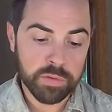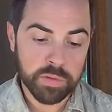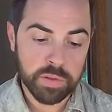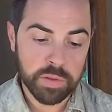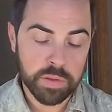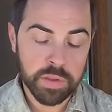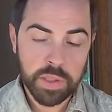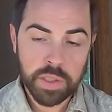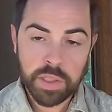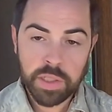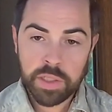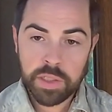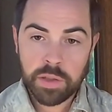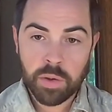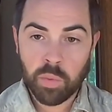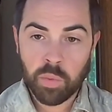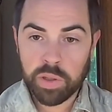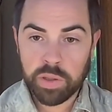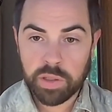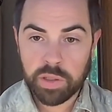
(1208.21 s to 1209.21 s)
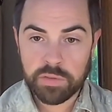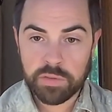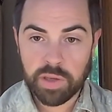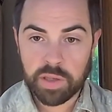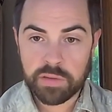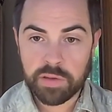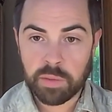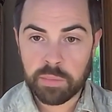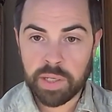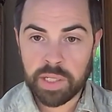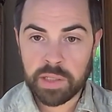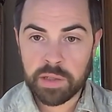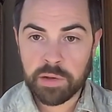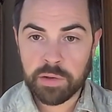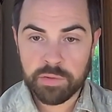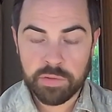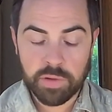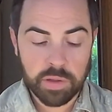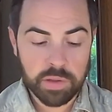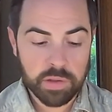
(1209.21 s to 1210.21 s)
And one of the things I tell my
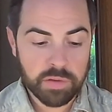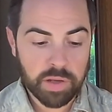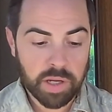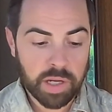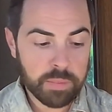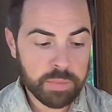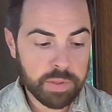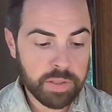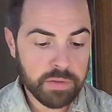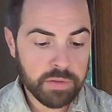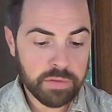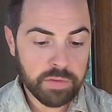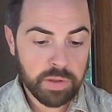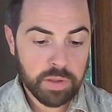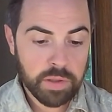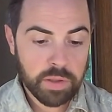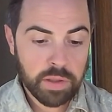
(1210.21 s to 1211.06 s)
leaders all the time is